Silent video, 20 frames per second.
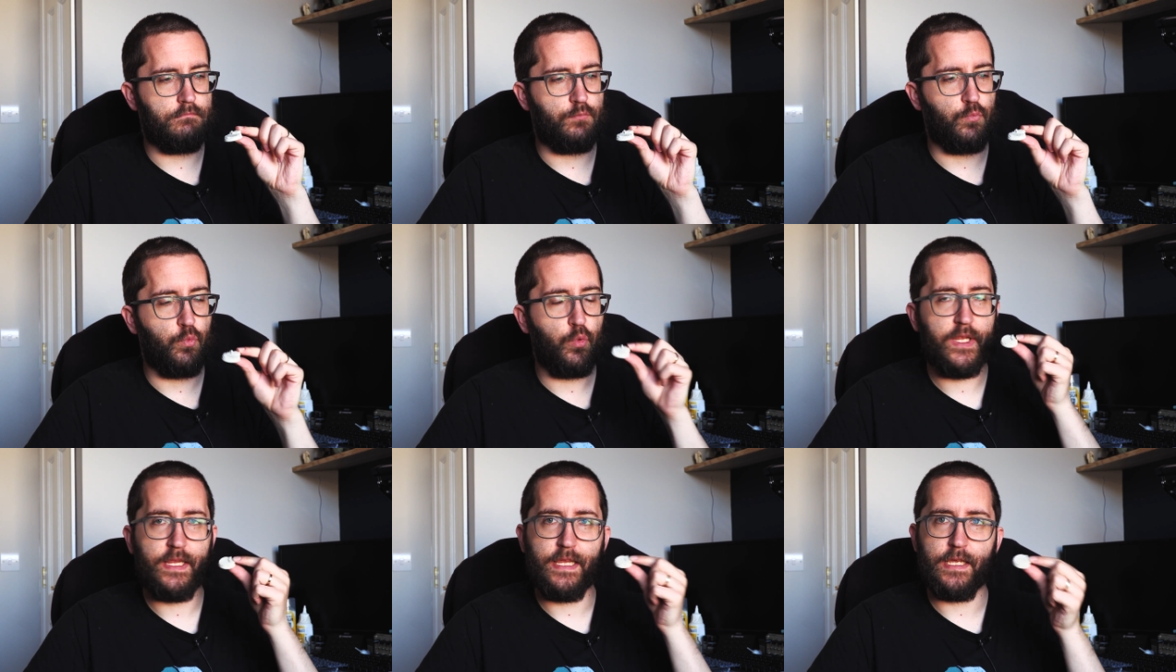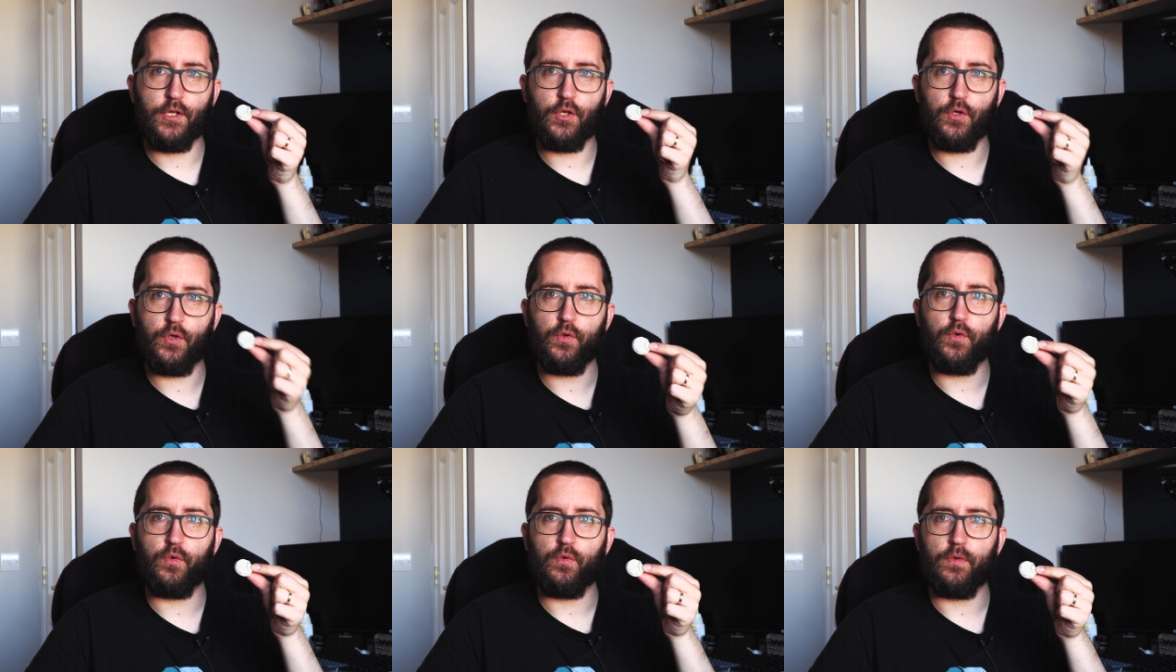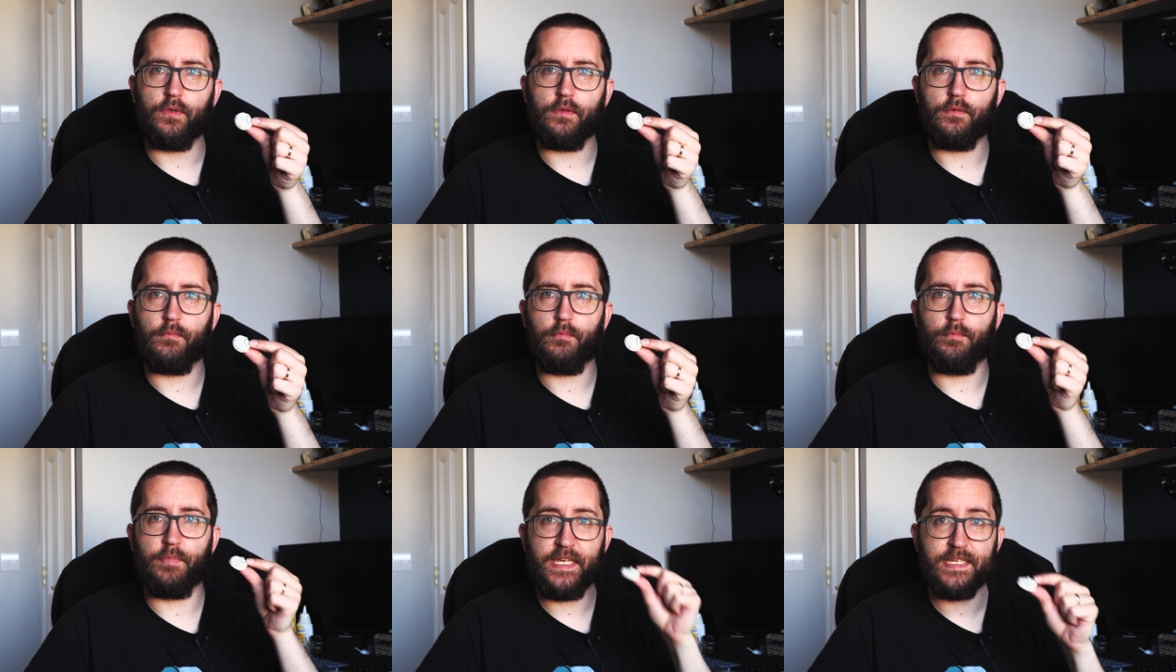really cool
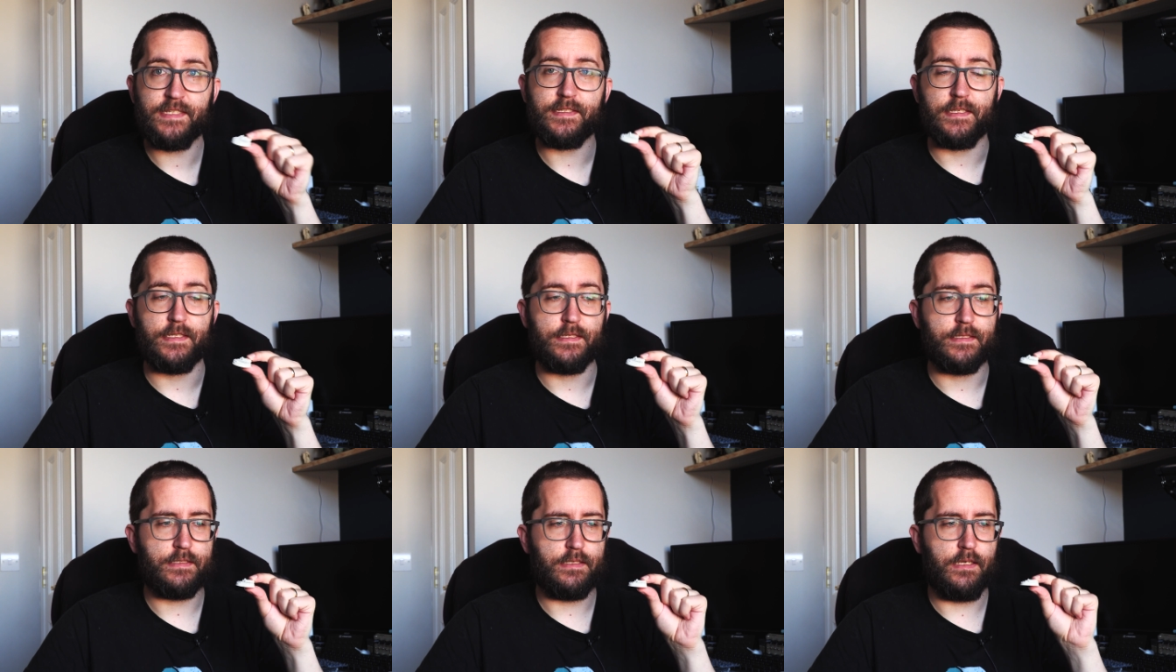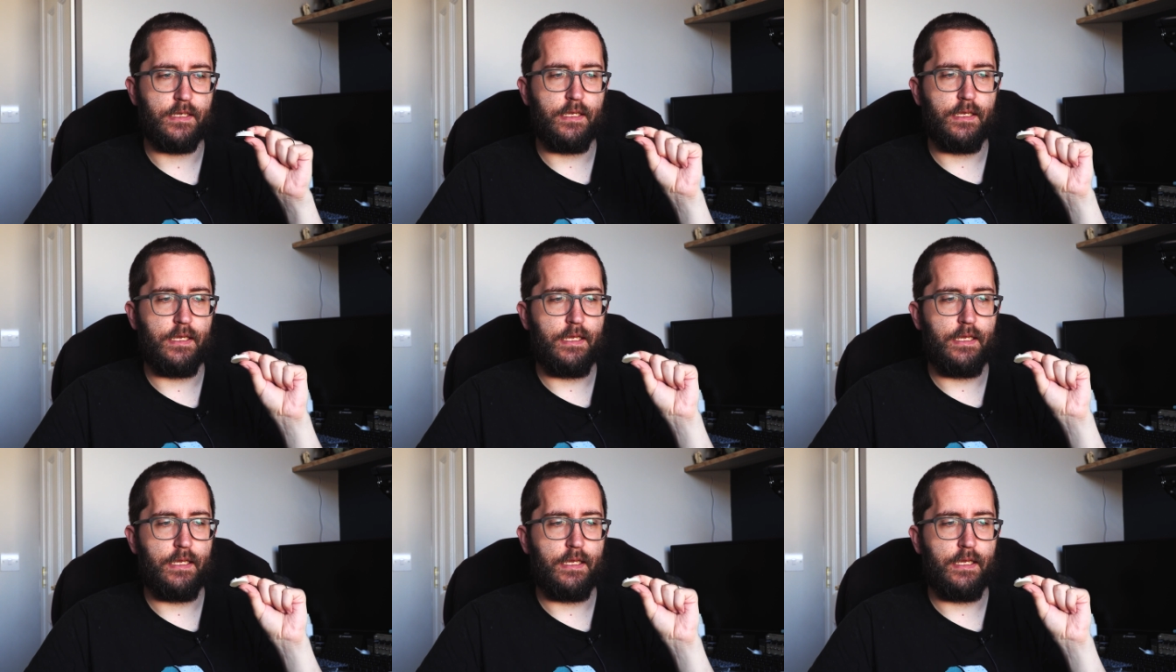bases.